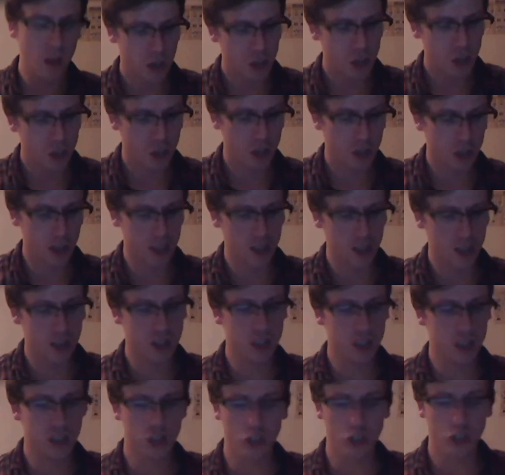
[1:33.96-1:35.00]
So
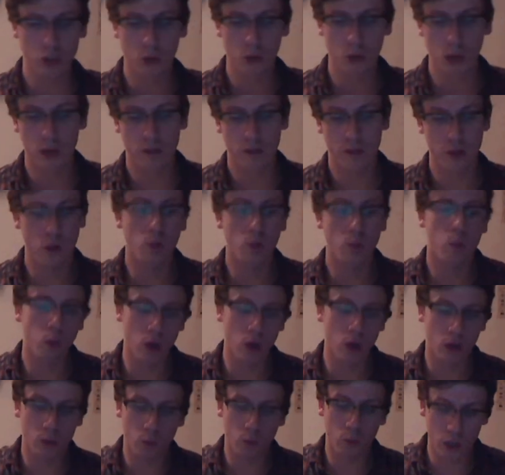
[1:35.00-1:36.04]
let's just go over
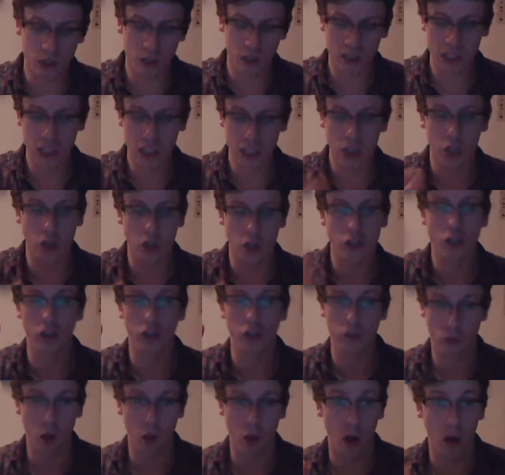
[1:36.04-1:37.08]
what has this
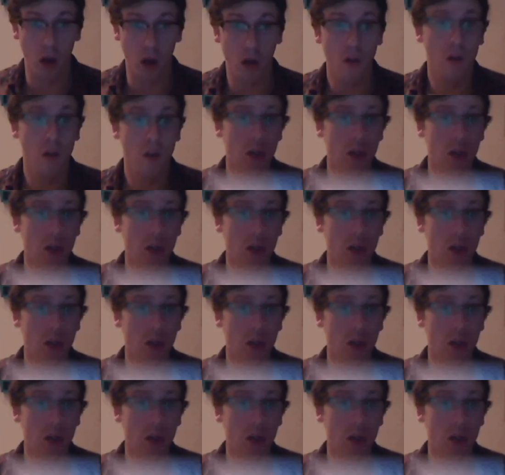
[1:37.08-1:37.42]
console got.